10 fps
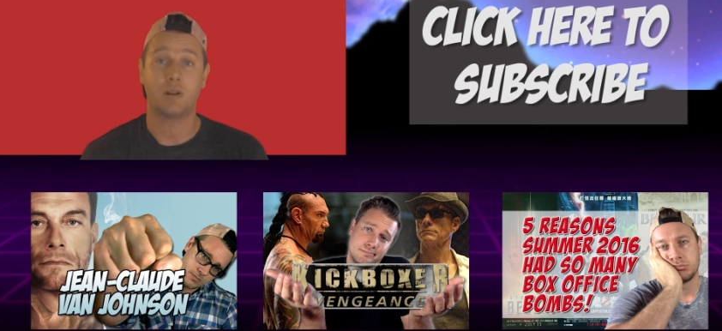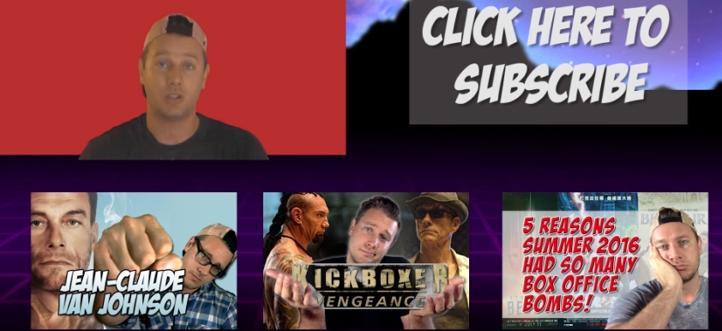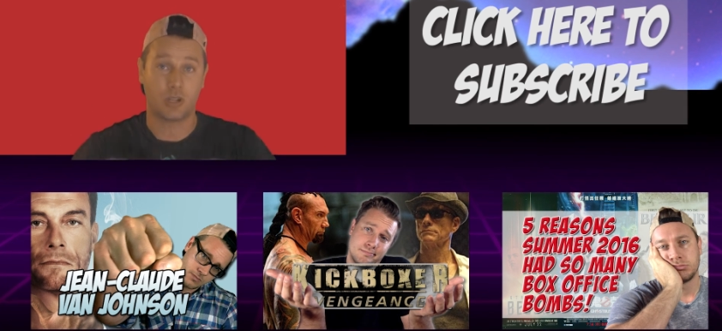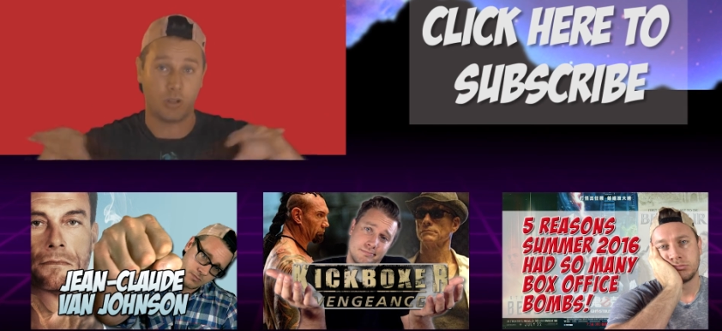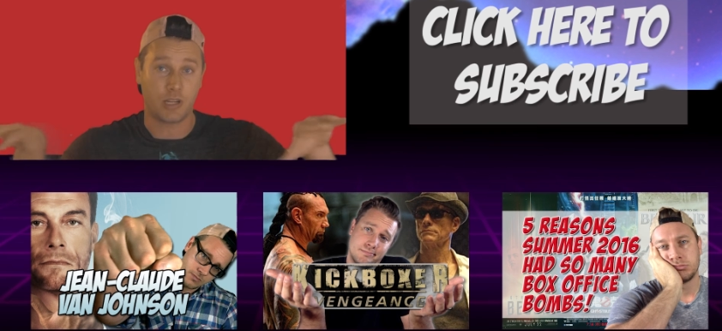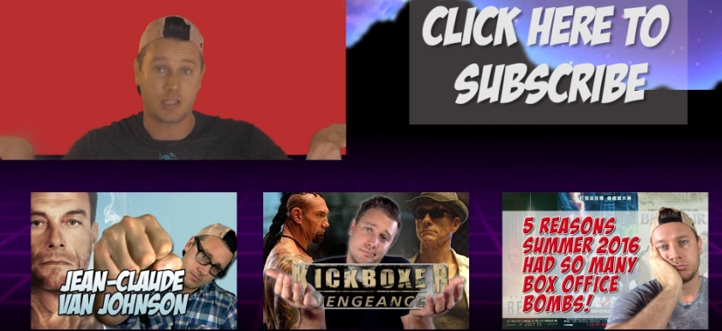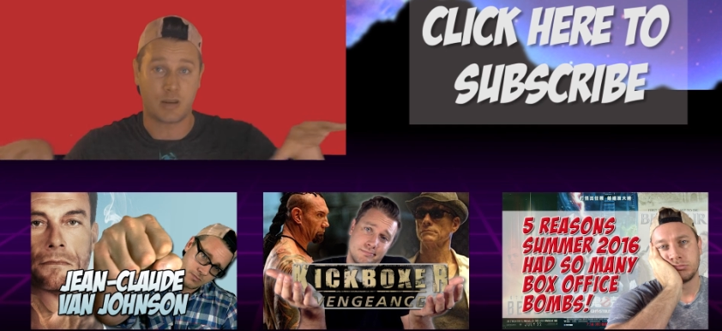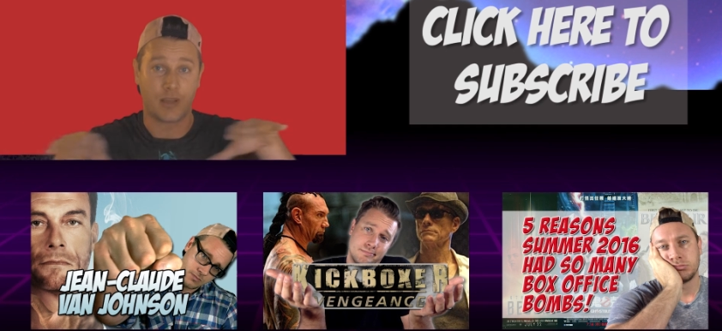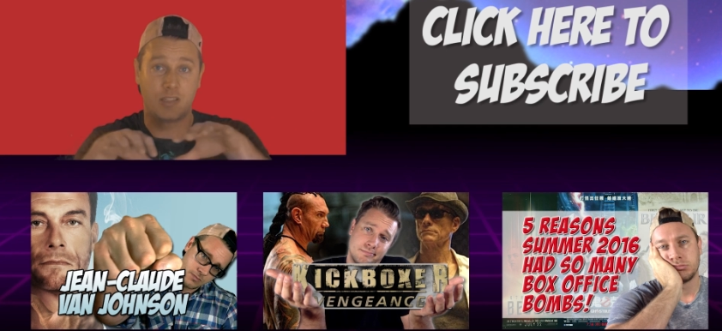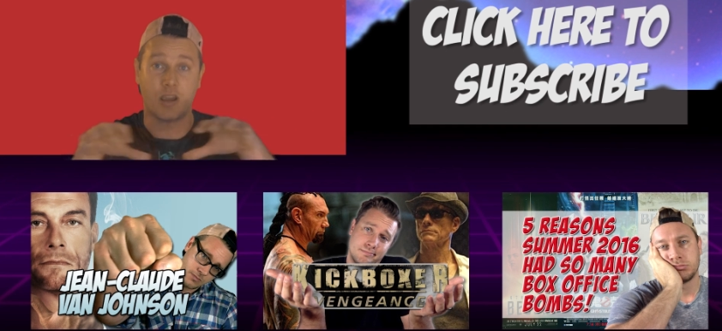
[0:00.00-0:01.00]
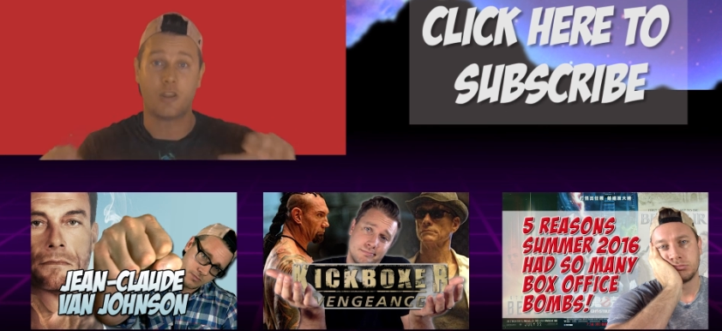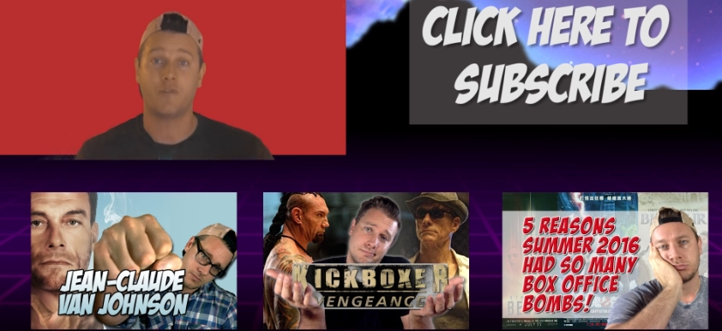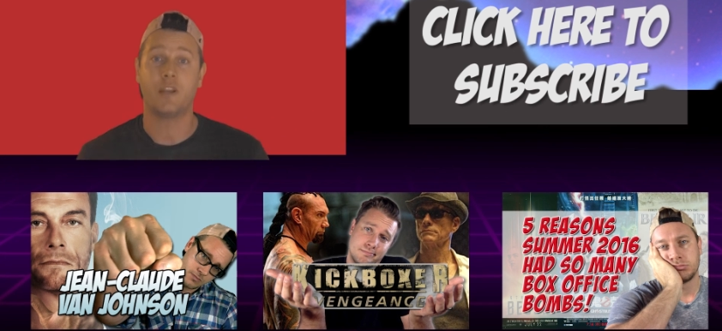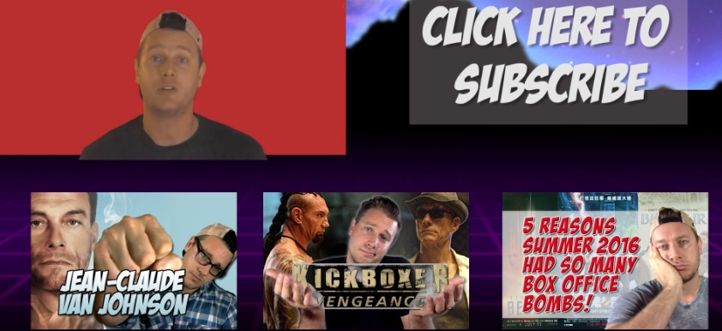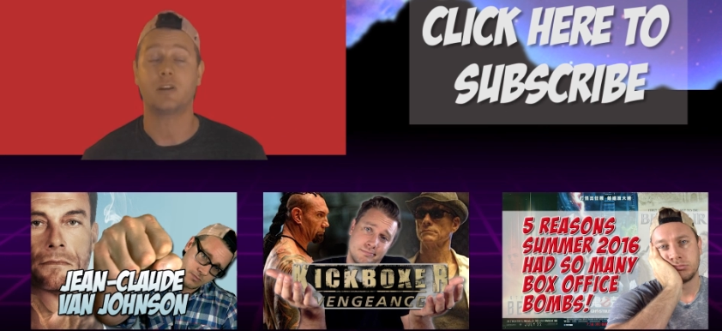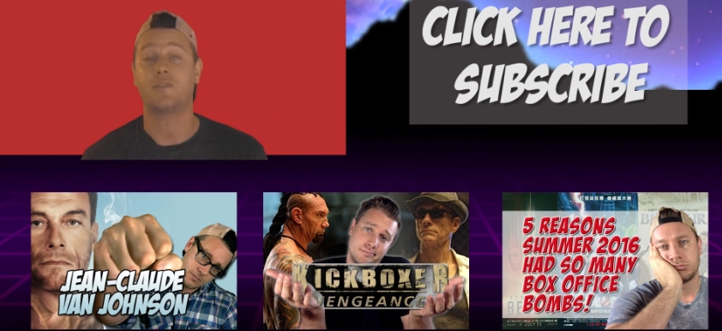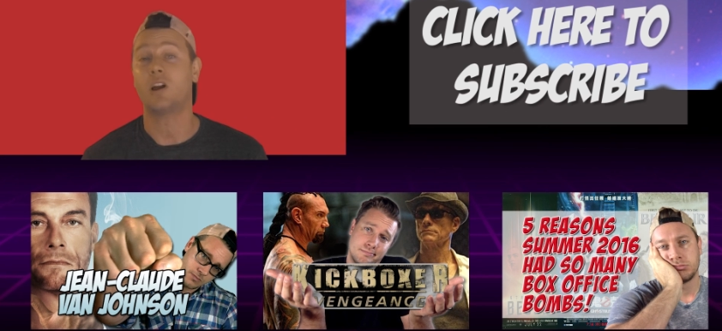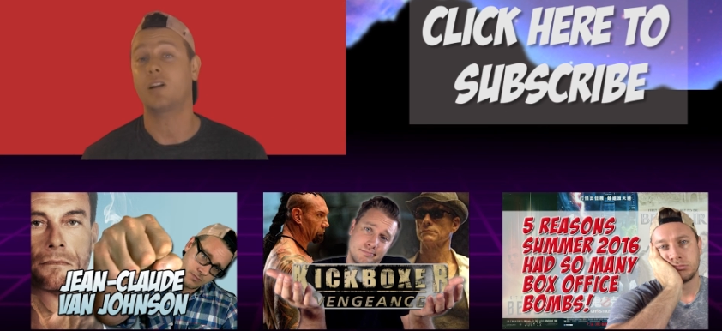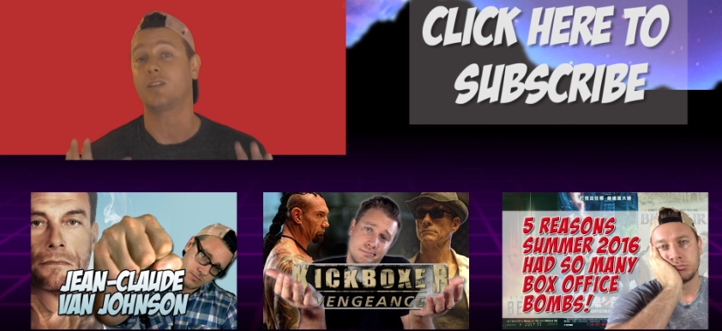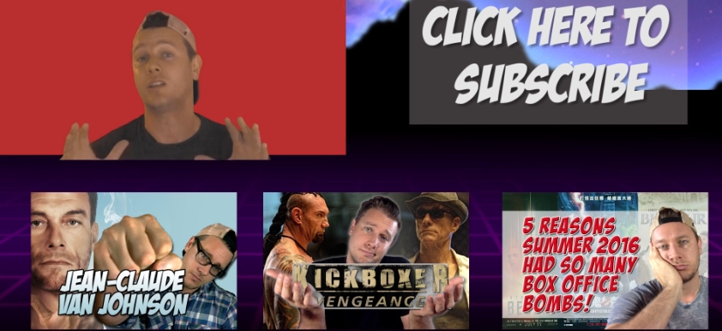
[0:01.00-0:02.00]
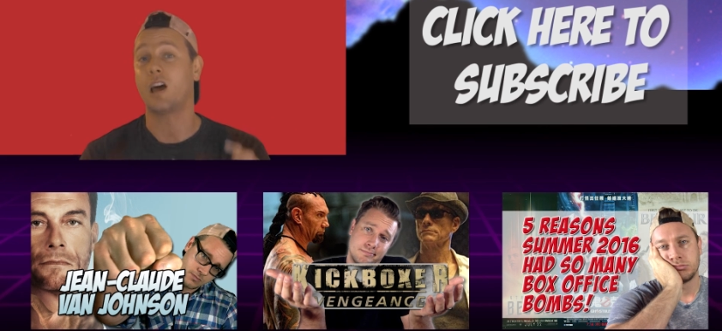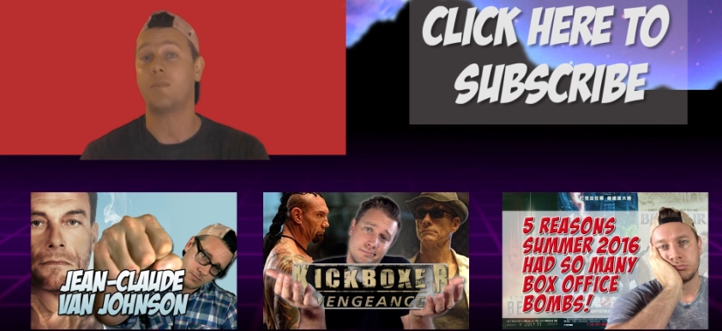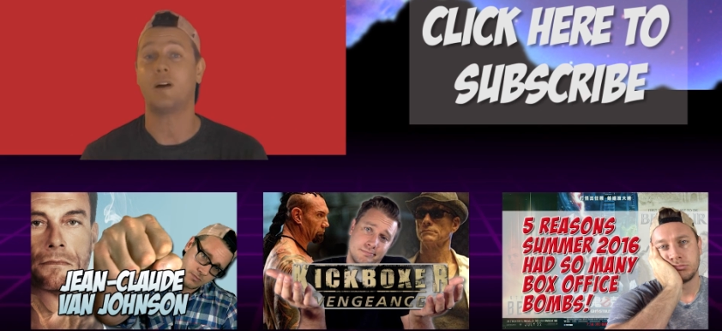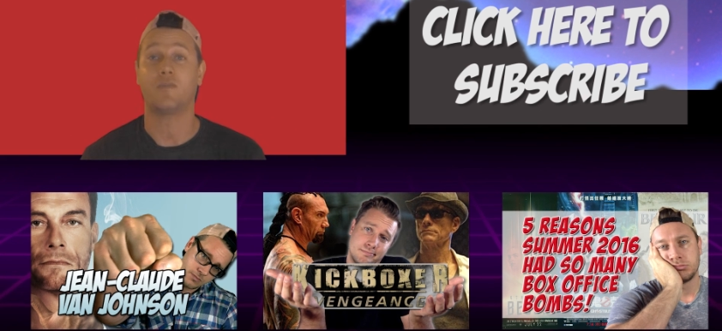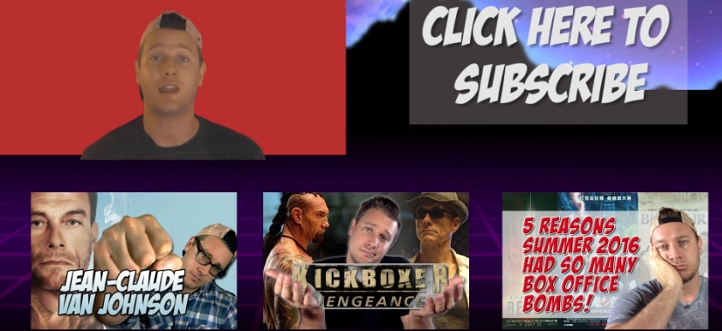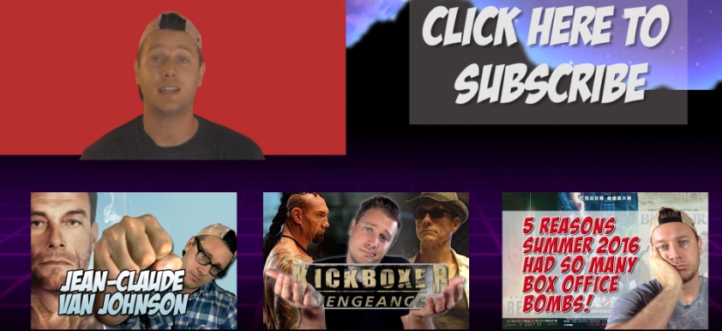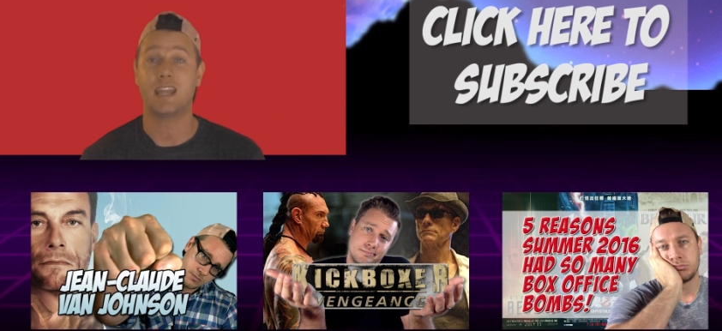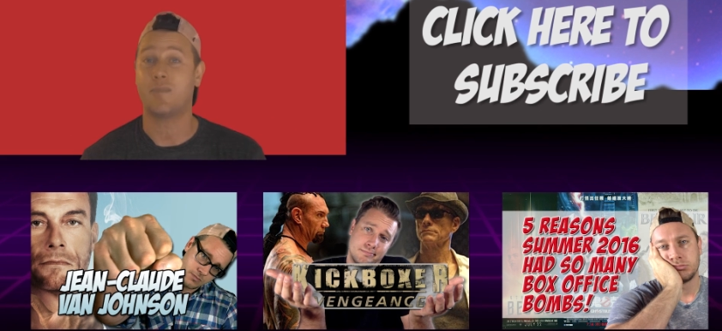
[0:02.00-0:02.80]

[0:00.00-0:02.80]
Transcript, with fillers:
Speaker 1: about. You can look at some of these other videos. I've talked a lot about Van Damme.